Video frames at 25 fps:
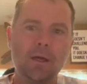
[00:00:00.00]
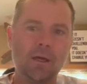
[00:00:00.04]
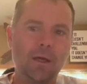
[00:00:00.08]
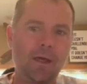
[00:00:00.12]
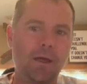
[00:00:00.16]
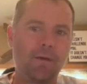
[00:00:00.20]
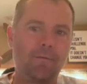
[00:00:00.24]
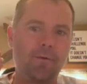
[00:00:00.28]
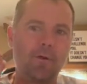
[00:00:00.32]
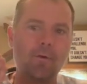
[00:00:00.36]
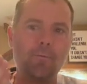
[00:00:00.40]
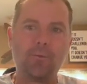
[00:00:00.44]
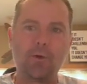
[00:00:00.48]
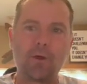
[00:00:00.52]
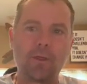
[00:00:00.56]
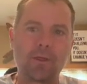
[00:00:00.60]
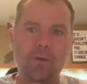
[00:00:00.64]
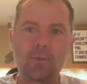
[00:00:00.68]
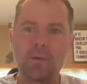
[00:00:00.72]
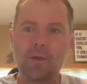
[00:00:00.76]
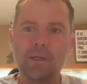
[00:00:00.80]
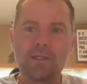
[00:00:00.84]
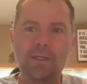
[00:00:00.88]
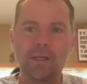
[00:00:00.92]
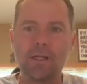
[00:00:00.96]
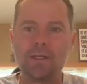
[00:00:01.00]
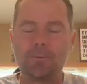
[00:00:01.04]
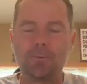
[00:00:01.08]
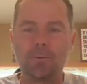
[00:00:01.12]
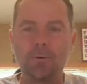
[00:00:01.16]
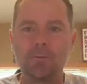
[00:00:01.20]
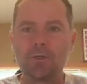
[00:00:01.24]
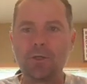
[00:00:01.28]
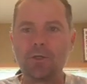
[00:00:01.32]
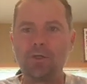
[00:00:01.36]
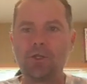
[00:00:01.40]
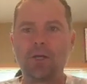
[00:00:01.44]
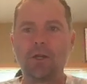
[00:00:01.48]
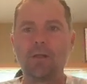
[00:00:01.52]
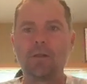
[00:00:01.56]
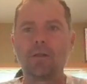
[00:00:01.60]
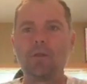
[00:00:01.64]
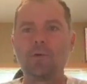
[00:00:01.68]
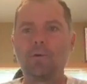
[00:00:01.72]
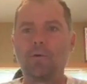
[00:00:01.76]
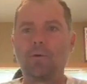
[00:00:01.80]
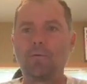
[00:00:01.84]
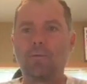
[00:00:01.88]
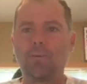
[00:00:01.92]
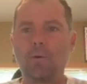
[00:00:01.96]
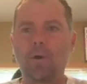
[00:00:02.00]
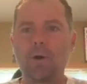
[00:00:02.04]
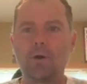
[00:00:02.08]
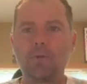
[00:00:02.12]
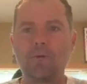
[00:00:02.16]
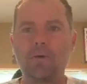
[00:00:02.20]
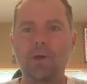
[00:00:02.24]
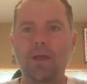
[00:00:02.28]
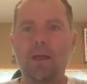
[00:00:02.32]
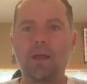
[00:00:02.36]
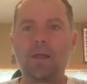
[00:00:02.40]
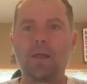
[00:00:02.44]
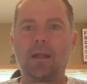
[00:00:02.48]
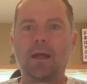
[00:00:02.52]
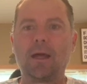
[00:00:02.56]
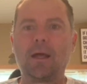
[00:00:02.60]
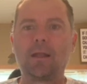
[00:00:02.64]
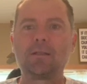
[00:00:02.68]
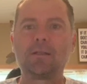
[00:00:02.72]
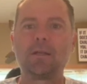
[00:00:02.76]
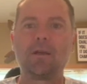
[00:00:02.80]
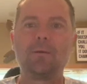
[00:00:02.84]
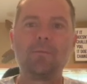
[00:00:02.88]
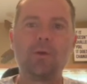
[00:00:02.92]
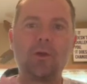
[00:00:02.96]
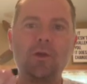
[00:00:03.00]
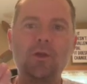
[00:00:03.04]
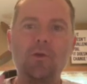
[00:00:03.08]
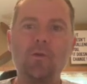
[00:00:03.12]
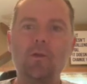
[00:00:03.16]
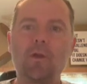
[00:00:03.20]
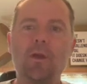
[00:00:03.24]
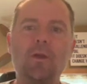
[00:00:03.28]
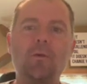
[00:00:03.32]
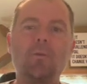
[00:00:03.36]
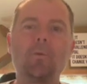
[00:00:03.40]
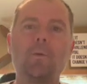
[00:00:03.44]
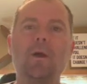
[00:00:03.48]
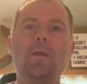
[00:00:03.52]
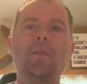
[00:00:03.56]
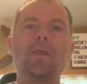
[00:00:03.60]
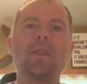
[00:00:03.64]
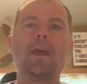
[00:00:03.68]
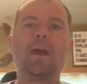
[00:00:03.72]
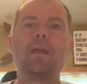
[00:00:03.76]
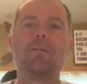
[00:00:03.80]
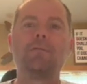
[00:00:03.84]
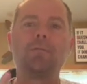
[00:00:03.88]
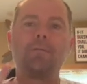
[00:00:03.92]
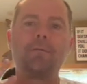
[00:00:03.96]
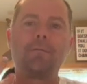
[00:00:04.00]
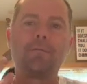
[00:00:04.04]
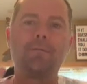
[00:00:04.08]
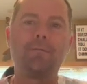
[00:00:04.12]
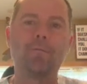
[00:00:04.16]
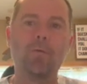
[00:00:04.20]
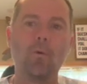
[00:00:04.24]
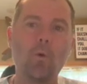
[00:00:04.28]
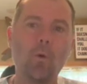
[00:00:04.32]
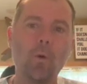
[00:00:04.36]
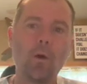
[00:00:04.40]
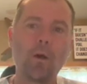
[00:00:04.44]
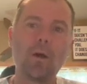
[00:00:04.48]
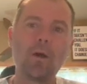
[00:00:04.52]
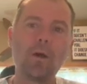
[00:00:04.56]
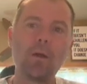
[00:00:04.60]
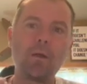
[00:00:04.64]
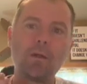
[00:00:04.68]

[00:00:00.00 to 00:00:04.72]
If you put 3 teaspoons of gel into a 400-gallon hot tub, you can run that for 4